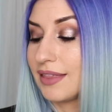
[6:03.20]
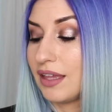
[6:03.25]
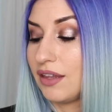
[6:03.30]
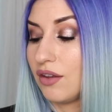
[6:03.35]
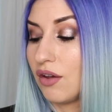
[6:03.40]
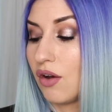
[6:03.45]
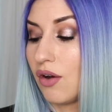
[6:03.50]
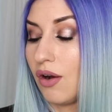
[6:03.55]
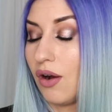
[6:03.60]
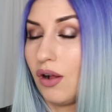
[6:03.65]

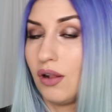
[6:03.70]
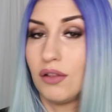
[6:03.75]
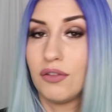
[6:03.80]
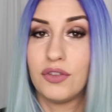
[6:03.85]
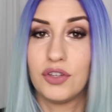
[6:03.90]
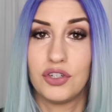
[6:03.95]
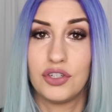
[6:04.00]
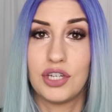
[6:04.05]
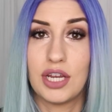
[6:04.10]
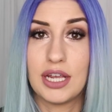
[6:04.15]
that all of
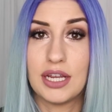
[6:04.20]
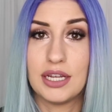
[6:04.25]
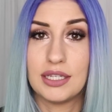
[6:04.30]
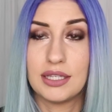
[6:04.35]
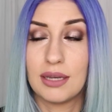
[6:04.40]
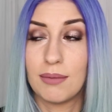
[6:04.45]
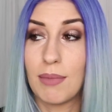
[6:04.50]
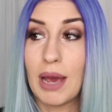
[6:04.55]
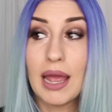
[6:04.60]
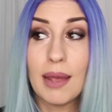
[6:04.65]
the shades,
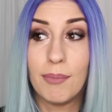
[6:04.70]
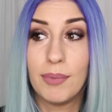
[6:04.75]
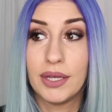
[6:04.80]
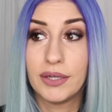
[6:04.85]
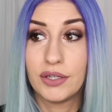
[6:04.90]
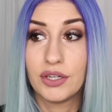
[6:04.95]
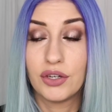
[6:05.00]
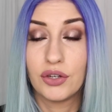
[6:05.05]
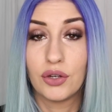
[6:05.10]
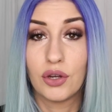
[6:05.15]
in my
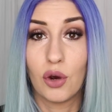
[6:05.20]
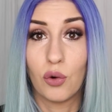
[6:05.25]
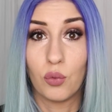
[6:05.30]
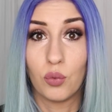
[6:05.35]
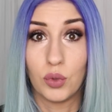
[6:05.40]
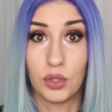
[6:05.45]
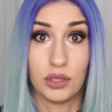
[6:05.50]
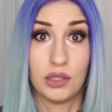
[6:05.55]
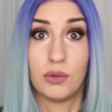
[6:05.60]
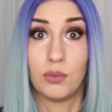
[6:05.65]
opinion, go
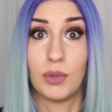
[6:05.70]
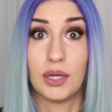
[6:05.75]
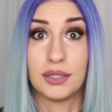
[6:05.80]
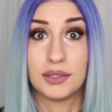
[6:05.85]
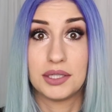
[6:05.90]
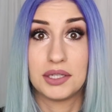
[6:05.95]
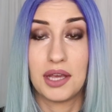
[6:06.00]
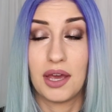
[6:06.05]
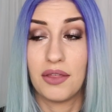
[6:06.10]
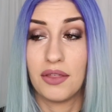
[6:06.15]
really well
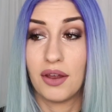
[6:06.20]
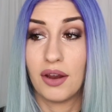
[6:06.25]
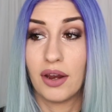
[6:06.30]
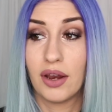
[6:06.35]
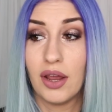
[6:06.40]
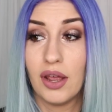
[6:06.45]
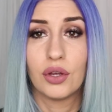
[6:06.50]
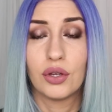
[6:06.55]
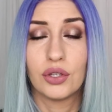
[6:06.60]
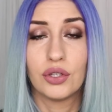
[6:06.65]
together.
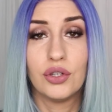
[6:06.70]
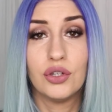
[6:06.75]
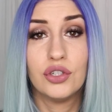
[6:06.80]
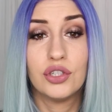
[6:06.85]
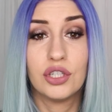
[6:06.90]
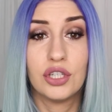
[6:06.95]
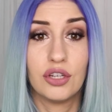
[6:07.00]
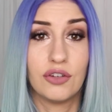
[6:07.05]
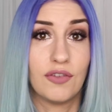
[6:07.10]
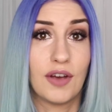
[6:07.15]

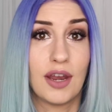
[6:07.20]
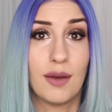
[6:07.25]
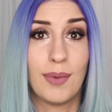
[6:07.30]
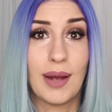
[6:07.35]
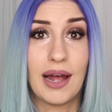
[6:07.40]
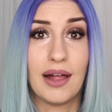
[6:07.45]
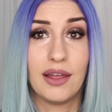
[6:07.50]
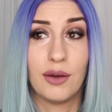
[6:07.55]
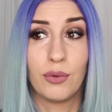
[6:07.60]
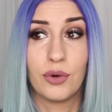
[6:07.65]
Usually you find a
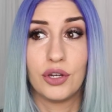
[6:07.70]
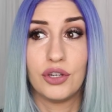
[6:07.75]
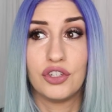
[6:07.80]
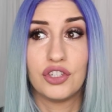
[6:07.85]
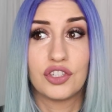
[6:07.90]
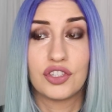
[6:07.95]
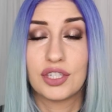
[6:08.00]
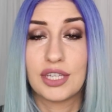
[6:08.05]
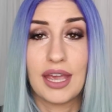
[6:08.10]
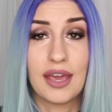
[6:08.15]
palette where you
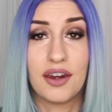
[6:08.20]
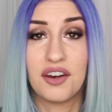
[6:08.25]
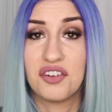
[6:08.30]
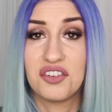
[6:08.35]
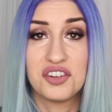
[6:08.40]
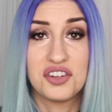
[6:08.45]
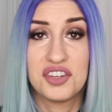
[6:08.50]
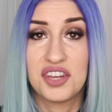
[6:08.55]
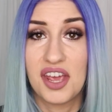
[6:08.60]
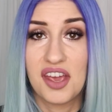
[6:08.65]
just can't
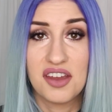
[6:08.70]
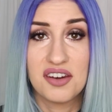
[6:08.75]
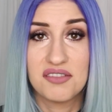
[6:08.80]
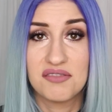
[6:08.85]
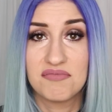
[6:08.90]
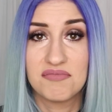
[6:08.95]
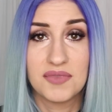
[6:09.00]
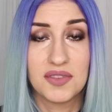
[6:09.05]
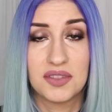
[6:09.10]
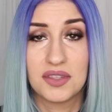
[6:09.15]
understand
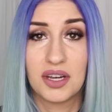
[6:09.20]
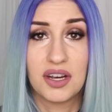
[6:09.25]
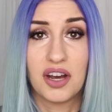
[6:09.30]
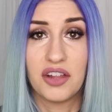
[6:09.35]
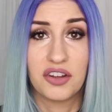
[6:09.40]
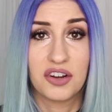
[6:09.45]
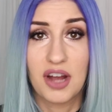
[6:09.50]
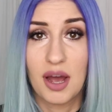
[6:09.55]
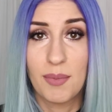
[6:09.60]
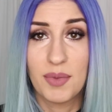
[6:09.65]
the
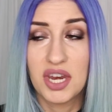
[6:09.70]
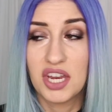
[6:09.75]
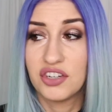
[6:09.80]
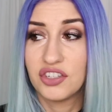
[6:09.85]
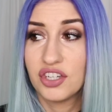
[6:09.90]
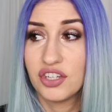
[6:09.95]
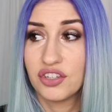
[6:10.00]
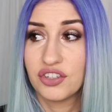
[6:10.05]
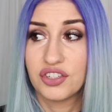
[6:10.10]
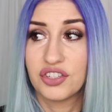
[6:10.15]
color
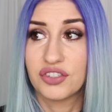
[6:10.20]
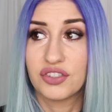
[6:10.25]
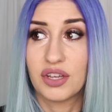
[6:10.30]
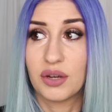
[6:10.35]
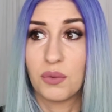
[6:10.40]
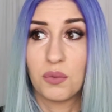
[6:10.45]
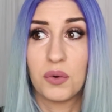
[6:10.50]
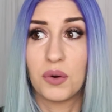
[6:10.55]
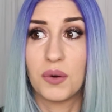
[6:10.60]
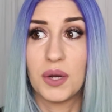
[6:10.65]
combination. You're just like,
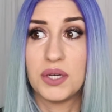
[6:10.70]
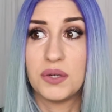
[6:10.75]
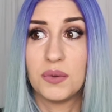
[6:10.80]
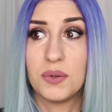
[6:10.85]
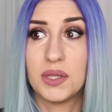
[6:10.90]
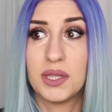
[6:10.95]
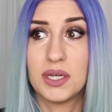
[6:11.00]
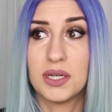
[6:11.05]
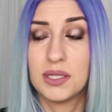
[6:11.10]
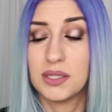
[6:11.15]
what do I do
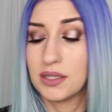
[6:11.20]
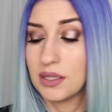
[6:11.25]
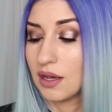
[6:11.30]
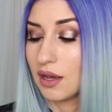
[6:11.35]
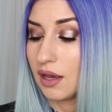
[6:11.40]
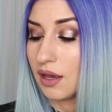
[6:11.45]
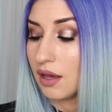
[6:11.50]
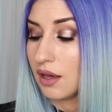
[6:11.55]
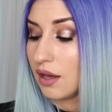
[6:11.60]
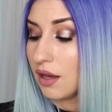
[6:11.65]
with this?
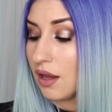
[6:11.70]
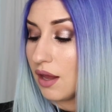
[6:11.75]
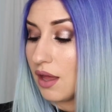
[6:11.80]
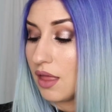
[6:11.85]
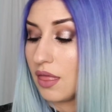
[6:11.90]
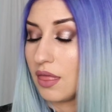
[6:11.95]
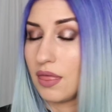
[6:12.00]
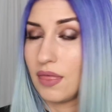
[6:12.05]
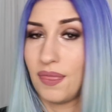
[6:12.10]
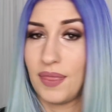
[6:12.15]

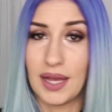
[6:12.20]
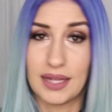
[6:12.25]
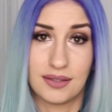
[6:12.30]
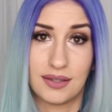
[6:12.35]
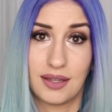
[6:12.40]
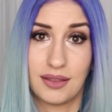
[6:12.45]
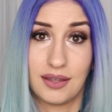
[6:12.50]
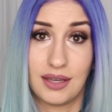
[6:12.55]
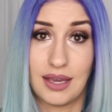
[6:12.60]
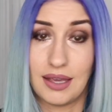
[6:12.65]
That's
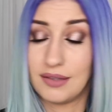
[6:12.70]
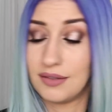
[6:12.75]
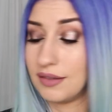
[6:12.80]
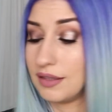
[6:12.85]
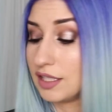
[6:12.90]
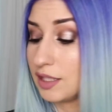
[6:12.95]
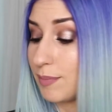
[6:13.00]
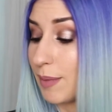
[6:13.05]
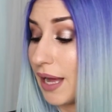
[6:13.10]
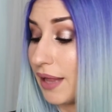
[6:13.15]
not the case in
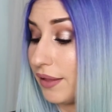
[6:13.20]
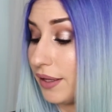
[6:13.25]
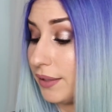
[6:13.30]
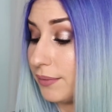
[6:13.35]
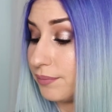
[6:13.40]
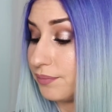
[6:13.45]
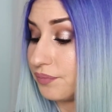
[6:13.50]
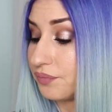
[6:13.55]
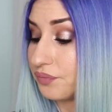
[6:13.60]
this palette.